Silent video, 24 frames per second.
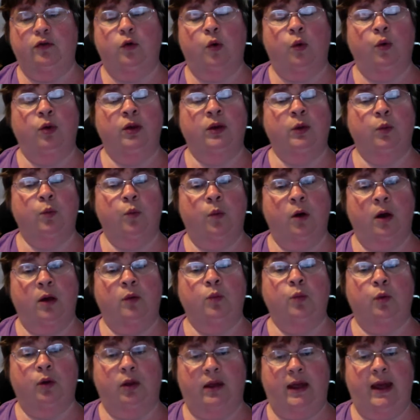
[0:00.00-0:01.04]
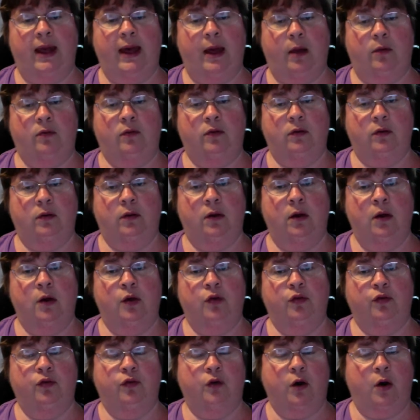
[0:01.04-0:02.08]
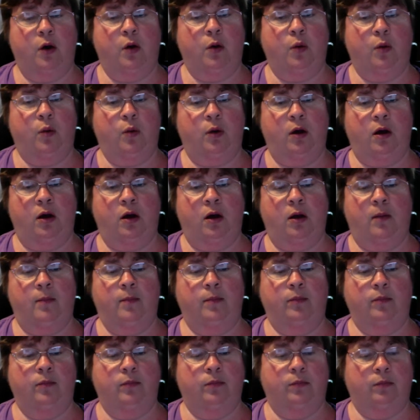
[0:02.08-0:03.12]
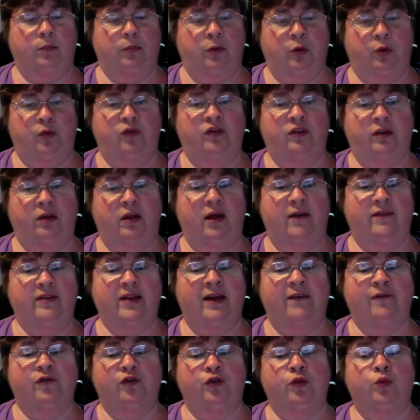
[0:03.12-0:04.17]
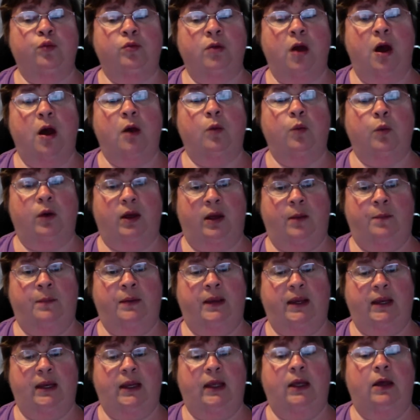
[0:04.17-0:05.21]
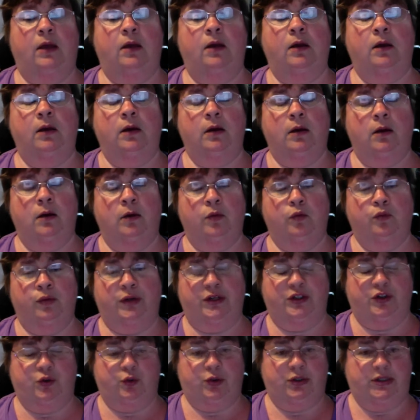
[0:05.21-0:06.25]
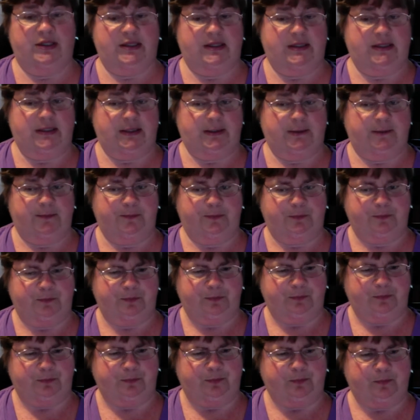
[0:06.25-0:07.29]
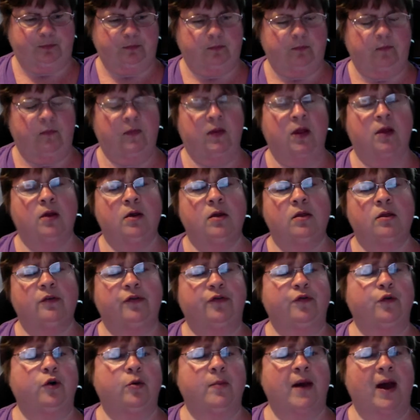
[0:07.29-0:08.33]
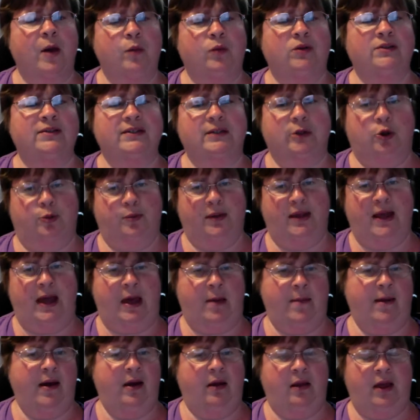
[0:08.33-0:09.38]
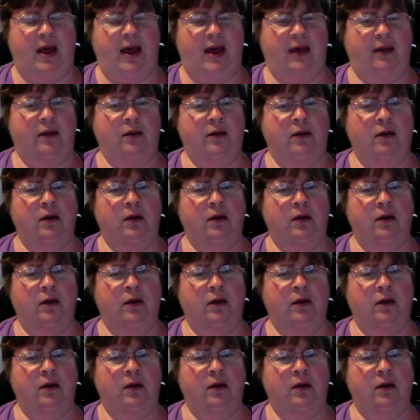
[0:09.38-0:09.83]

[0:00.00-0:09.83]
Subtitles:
only one will count. So you still have to have 2 non-Wikipedia resources. The format will still be MLA.